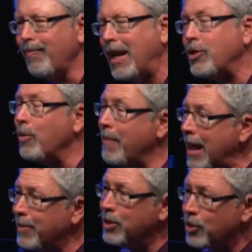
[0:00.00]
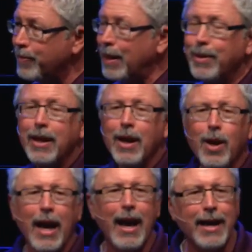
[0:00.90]
And so maybe, just maybe,
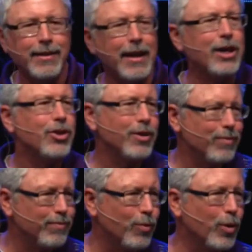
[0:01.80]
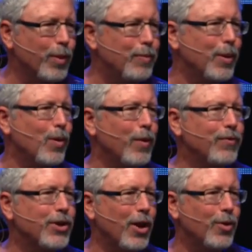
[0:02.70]
as a nation, we're reaping what
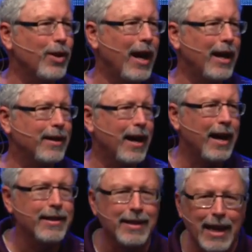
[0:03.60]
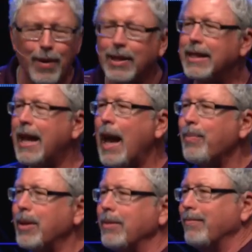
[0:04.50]
we've sown, and God is allowing that to
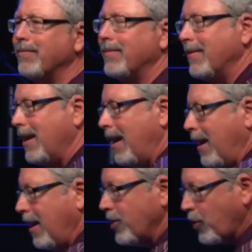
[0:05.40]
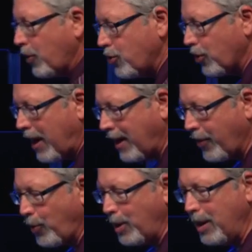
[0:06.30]
happen. So those are kind
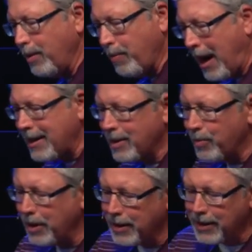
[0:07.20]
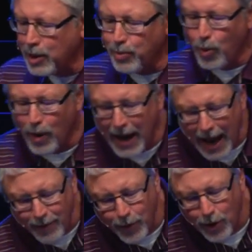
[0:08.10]
of three possibilities, but
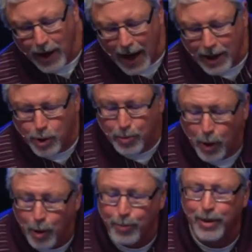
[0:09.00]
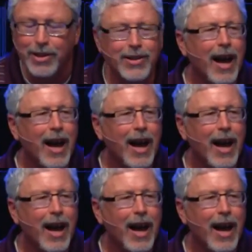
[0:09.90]
whatever God's purpose,